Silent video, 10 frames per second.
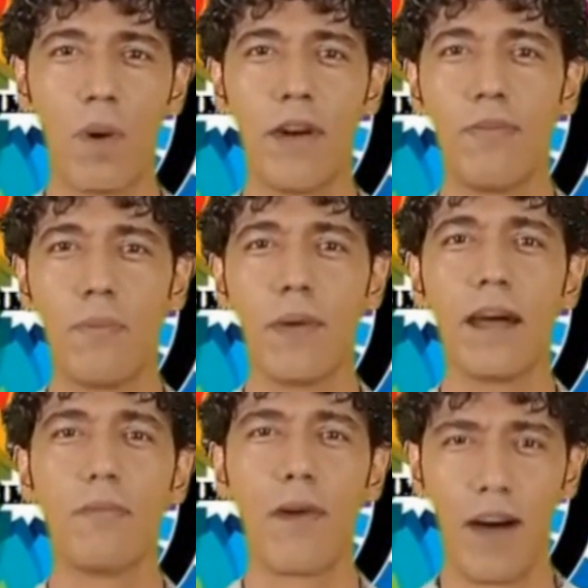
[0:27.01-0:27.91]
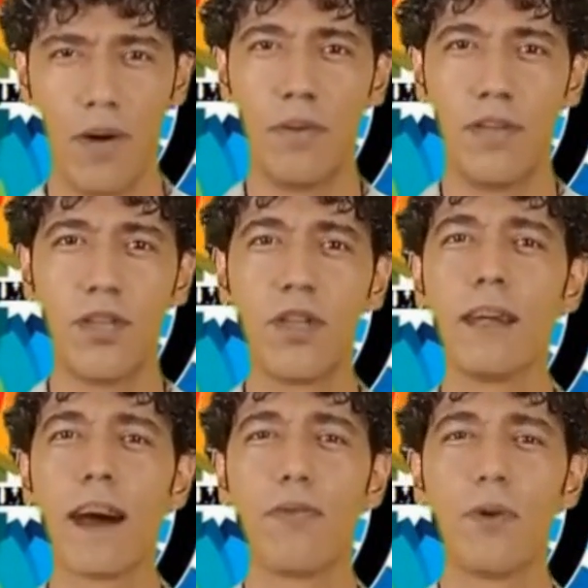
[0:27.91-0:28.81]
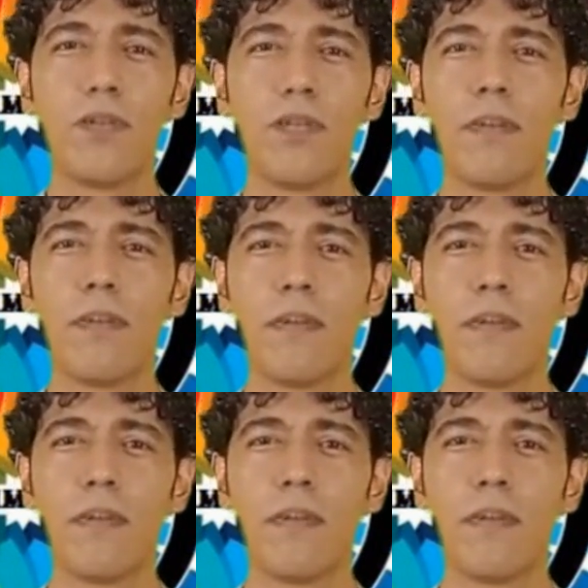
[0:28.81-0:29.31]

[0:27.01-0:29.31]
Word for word: one of them being blood oxygen levels.